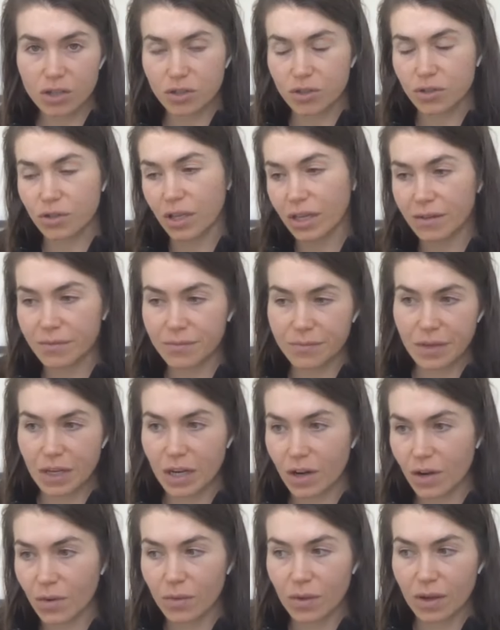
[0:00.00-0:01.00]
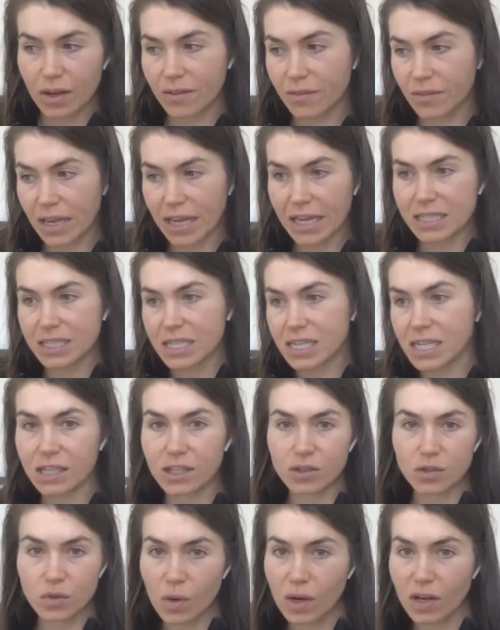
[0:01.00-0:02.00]
They're like, you know,
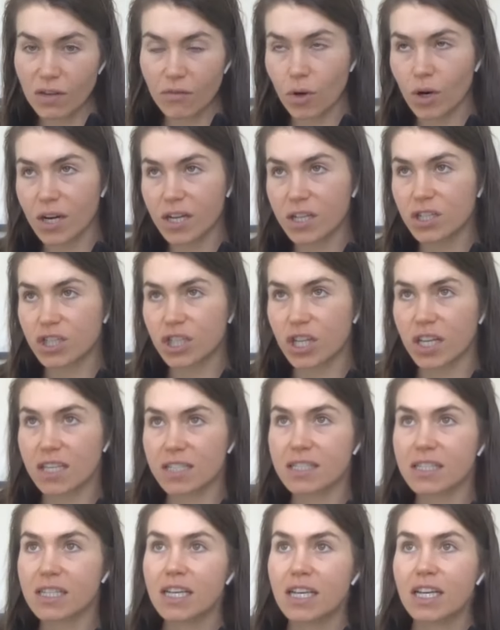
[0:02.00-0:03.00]
eighteen, twenty-four inches. So